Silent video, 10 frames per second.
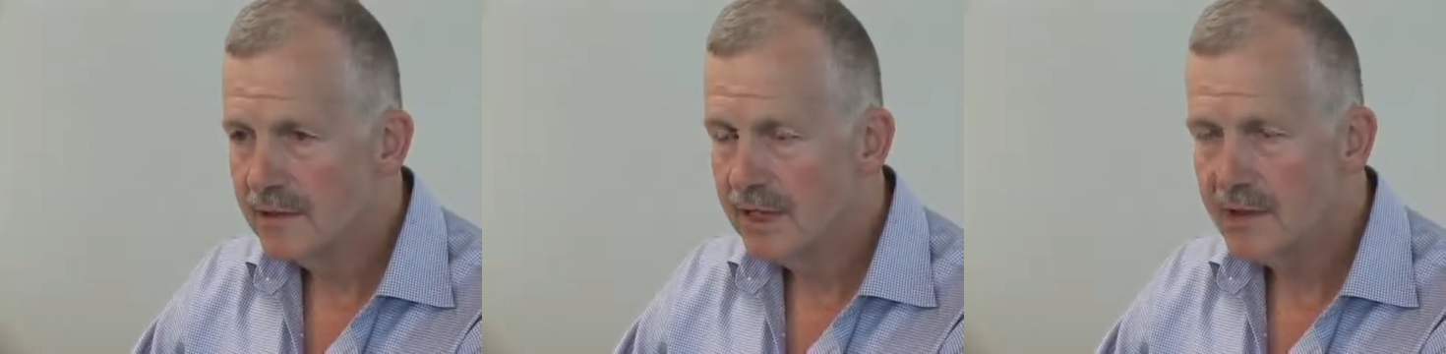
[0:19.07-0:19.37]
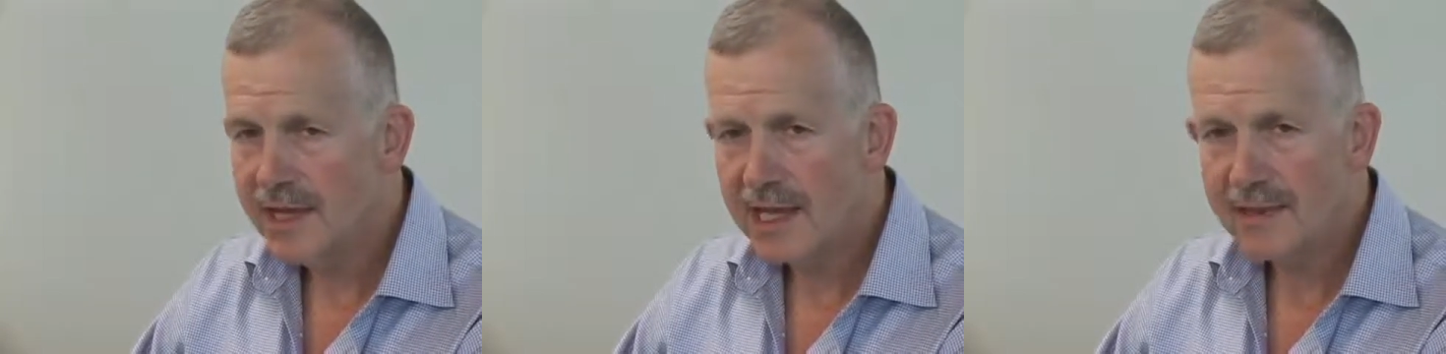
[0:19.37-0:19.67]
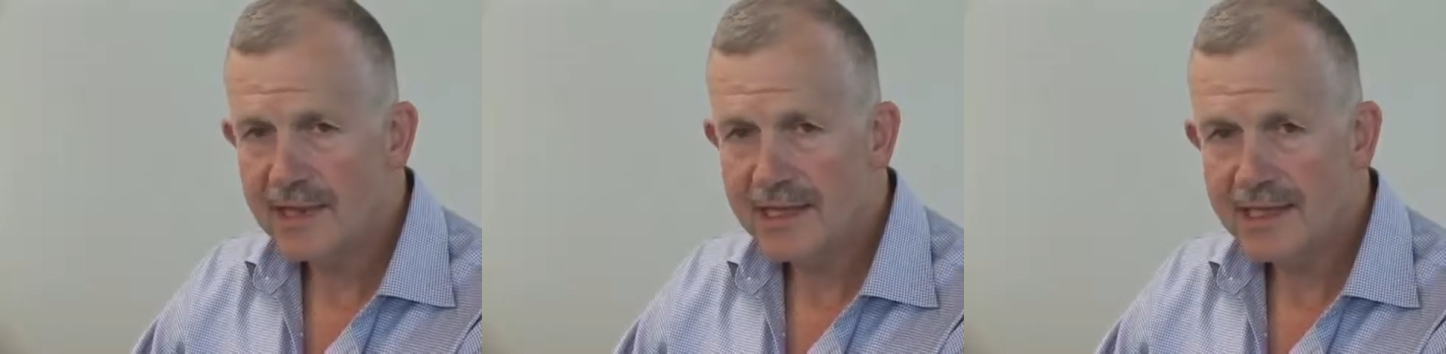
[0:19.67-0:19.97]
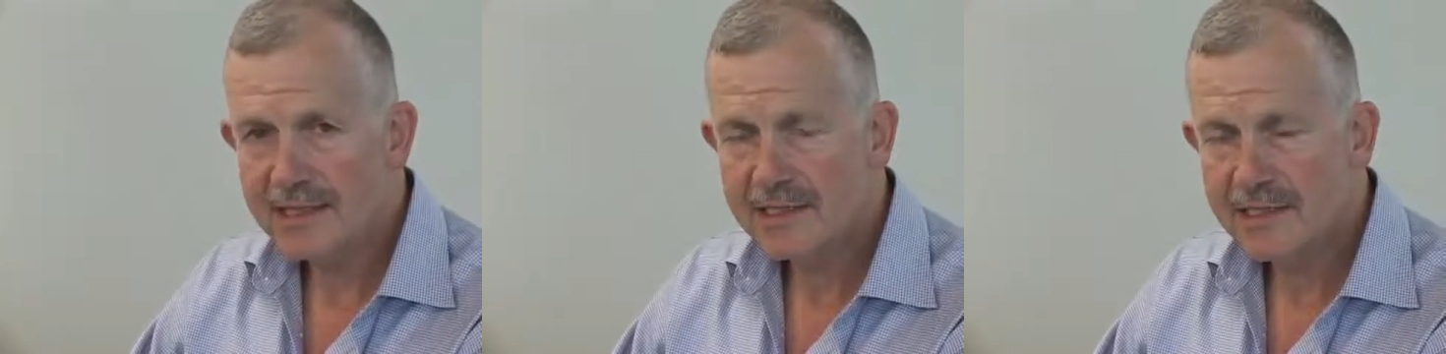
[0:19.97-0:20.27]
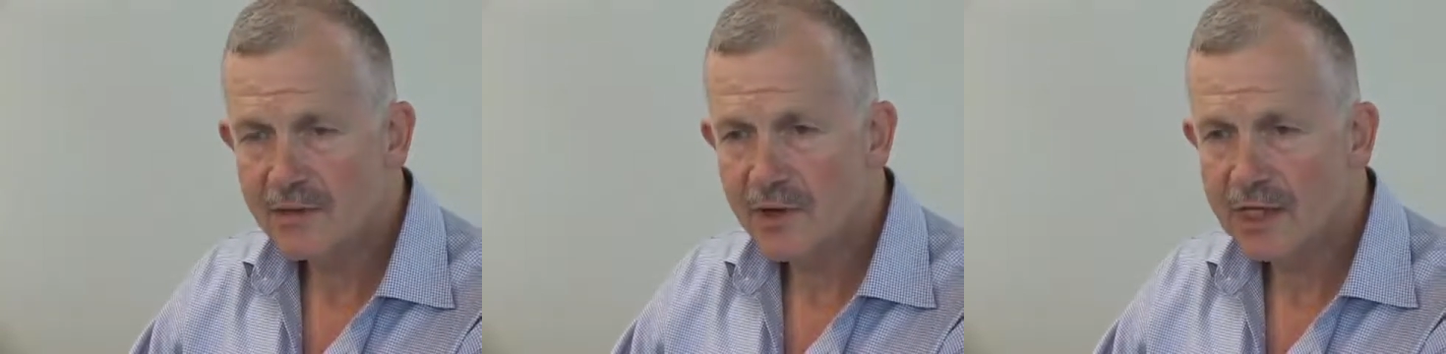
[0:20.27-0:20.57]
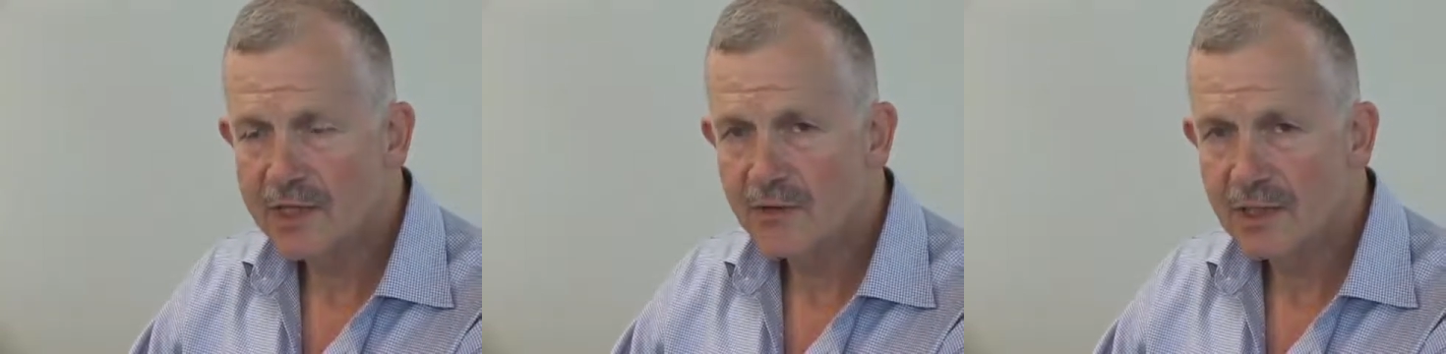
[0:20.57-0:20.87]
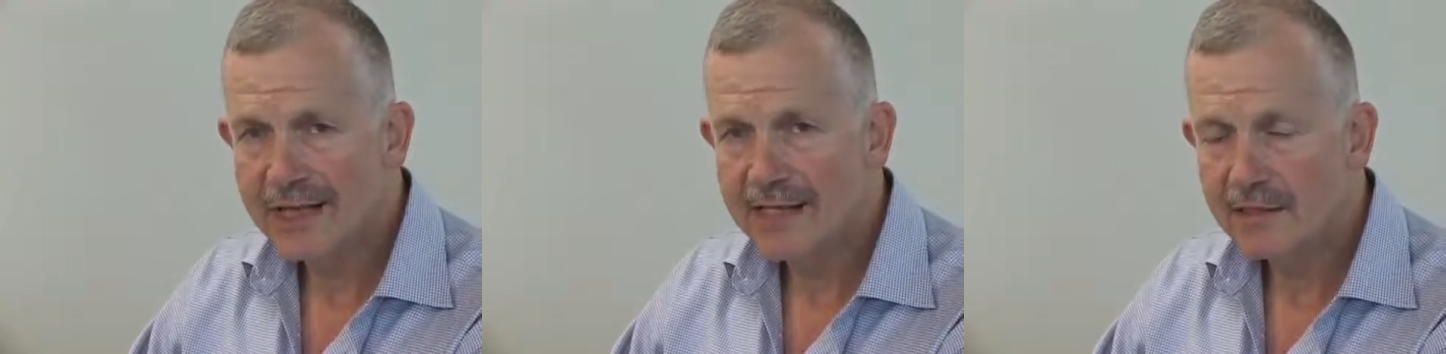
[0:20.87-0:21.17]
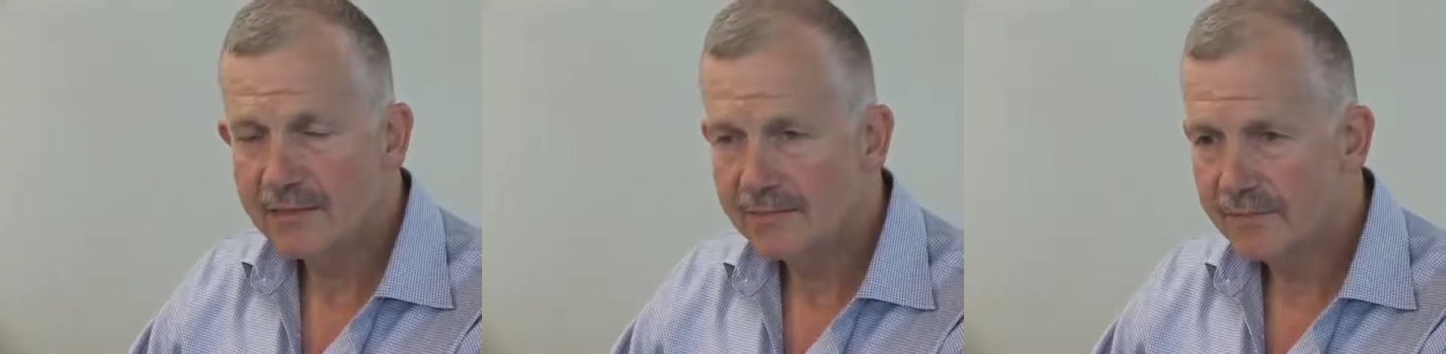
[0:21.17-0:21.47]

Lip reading: Now the 8th is indirectly related